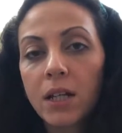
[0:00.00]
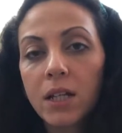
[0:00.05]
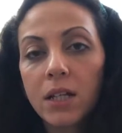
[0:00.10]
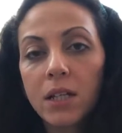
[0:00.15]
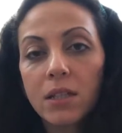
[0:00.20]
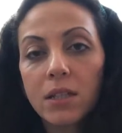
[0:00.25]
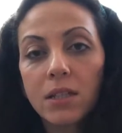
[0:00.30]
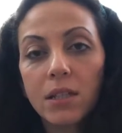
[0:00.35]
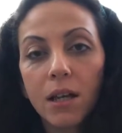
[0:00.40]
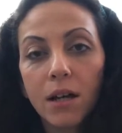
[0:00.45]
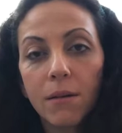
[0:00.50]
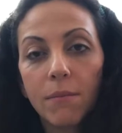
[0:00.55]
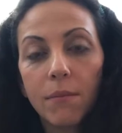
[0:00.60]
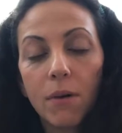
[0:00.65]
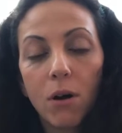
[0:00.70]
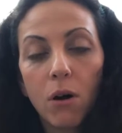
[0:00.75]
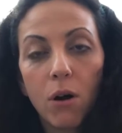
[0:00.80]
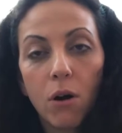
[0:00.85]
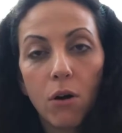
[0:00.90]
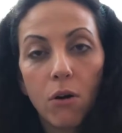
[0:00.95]
some
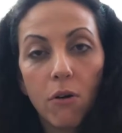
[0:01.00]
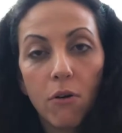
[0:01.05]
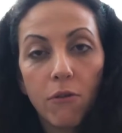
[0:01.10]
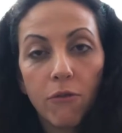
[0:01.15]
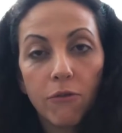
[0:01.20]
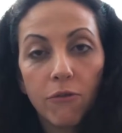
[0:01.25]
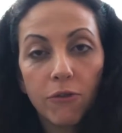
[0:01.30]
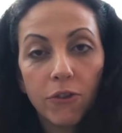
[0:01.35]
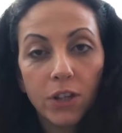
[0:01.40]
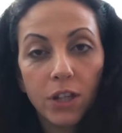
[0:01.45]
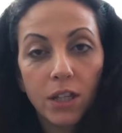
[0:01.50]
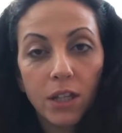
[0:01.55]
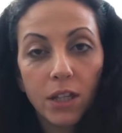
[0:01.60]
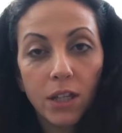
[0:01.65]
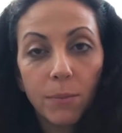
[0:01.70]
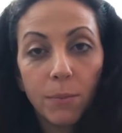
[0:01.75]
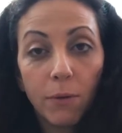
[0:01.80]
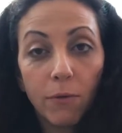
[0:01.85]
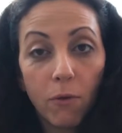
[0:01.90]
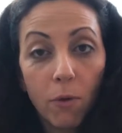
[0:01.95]
of the
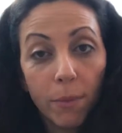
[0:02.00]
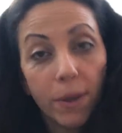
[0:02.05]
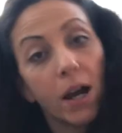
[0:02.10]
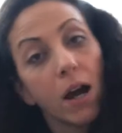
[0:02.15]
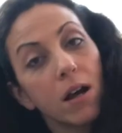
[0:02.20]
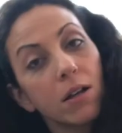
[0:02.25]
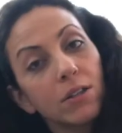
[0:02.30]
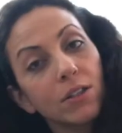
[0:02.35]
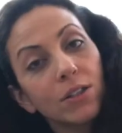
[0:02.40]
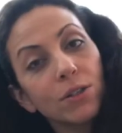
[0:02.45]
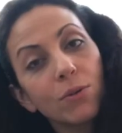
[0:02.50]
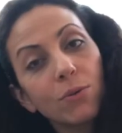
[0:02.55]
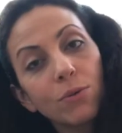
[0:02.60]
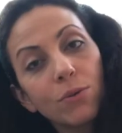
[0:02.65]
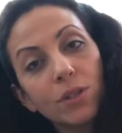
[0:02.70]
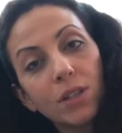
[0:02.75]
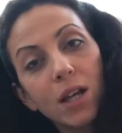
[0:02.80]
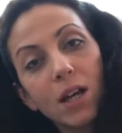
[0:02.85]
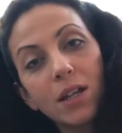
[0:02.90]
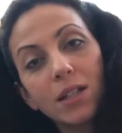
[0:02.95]
performing arts schools
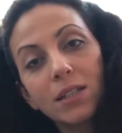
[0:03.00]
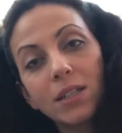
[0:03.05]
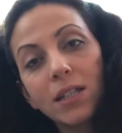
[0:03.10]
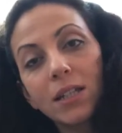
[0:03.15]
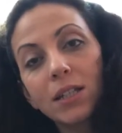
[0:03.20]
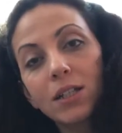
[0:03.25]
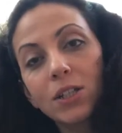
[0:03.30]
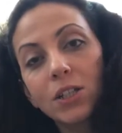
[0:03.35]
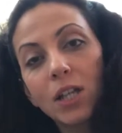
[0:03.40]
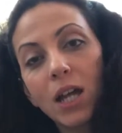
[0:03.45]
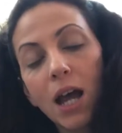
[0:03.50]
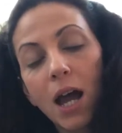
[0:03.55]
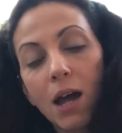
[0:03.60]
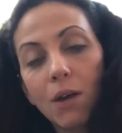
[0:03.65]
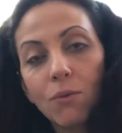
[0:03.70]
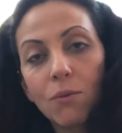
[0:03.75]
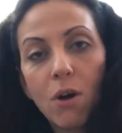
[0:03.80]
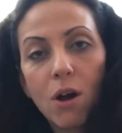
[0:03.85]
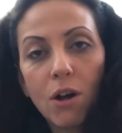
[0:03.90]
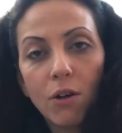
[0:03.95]
that I teach at
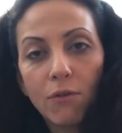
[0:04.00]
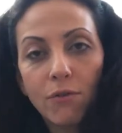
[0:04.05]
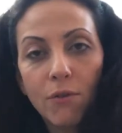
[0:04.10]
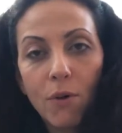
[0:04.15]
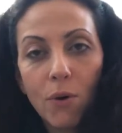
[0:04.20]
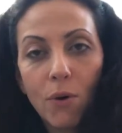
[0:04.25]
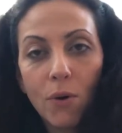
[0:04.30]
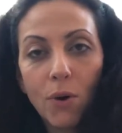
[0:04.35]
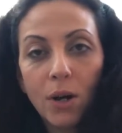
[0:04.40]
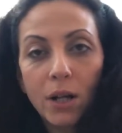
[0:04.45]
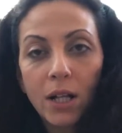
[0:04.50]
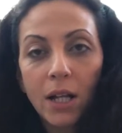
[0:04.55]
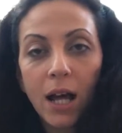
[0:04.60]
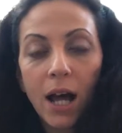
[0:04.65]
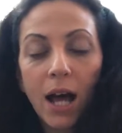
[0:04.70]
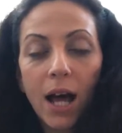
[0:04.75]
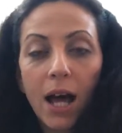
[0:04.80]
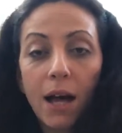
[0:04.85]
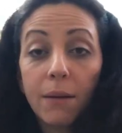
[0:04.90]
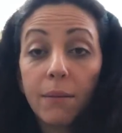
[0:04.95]
and work for,
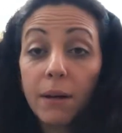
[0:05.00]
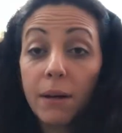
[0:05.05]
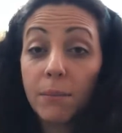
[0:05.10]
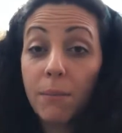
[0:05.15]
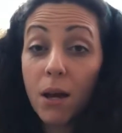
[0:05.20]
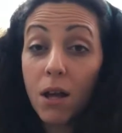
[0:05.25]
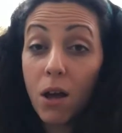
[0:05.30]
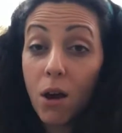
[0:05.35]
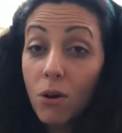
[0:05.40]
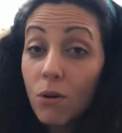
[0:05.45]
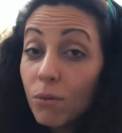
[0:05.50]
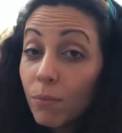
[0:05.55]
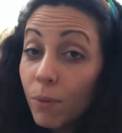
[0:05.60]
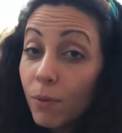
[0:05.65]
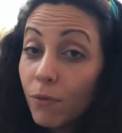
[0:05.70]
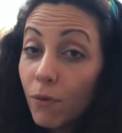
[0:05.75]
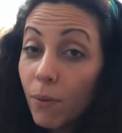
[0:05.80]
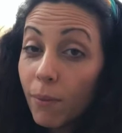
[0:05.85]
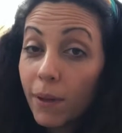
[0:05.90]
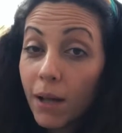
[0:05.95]
and my own
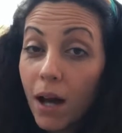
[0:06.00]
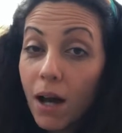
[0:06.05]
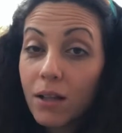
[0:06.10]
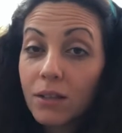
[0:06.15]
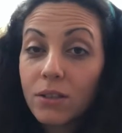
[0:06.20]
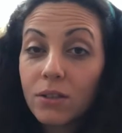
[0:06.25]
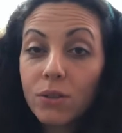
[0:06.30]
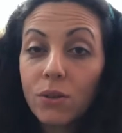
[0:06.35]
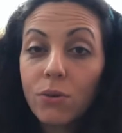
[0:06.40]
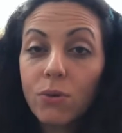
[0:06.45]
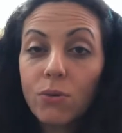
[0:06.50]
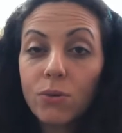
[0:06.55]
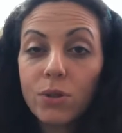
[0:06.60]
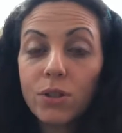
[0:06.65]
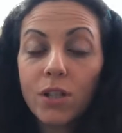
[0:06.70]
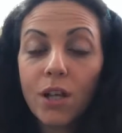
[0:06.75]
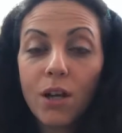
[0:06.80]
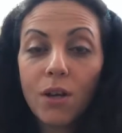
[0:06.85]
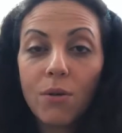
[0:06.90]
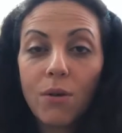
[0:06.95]
performing arts school.
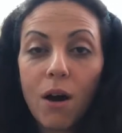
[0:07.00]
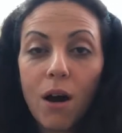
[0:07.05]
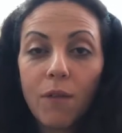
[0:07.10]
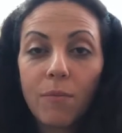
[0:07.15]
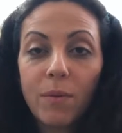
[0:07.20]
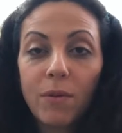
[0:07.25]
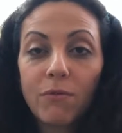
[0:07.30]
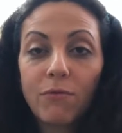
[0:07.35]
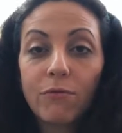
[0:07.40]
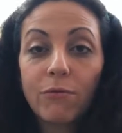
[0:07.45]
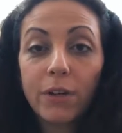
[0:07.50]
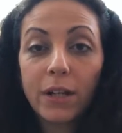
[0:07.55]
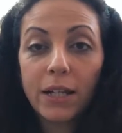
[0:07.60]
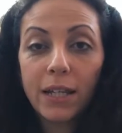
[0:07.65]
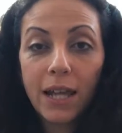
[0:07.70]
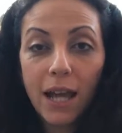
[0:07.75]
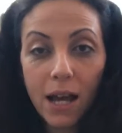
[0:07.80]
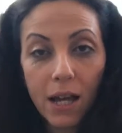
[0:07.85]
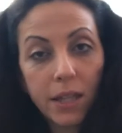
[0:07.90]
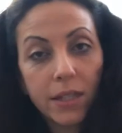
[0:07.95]
So I've been really
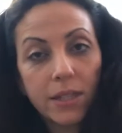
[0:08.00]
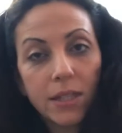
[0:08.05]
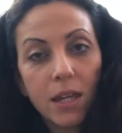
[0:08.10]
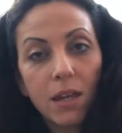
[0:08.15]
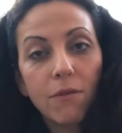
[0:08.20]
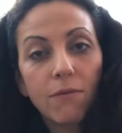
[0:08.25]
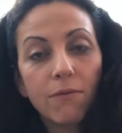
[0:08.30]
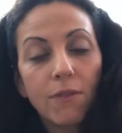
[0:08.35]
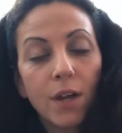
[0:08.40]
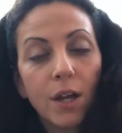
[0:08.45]
active.